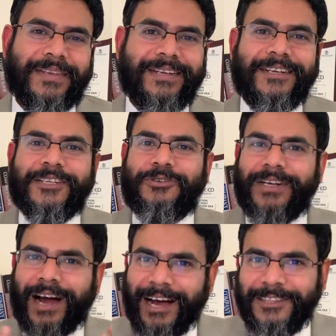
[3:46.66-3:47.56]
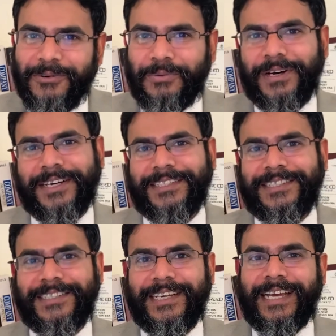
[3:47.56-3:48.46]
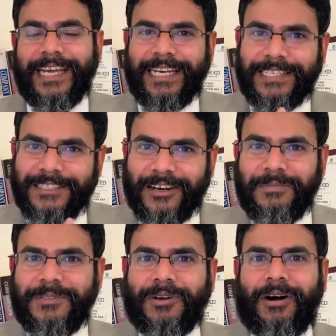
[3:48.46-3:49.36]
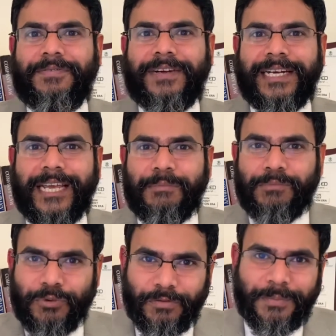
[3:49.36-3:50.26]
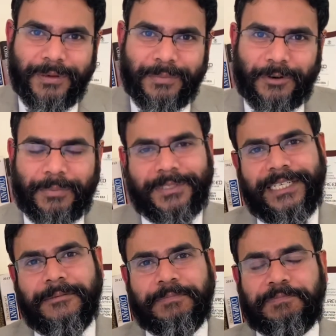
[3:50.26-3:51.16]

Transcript: So in other words, in terms of an immovable property,